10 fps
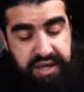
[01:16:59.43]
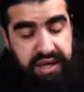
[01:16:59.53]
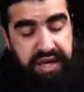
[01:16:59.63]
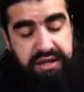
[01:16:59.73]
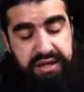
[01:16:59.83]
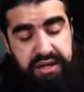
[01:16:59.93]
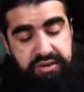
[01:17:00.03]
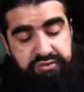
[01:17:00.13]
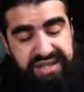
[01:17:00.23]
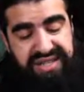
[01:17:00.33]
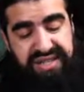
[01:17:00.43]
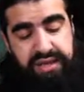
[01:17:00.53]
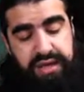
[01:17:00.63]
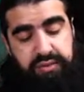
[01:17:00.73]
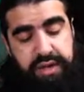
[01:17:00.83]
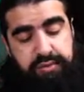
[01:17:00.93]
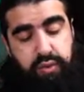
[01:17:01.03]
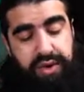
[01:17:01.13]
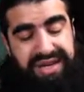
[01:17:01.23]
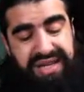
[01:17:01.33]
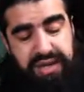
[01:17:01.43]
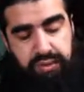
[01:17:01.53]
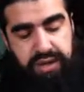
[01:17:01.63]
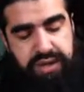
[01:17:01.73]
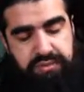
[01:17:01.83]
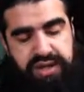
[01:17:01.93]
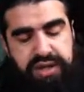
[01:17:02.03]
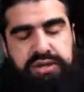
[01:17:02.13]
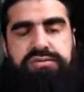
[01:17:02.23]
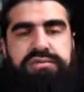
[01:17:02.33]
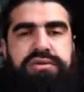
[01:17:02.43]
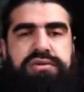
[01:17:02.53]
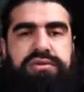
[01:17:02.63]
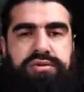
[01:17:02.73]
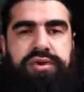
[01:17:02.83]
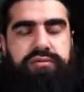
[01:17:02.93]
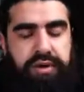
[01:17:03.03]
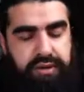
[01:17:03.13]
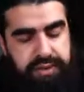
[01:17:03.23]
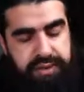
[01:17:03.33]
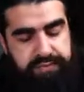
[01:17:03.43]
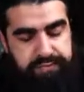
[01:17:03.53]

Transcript: And the resident can wipe 1 day and one night, meaning 24 hours.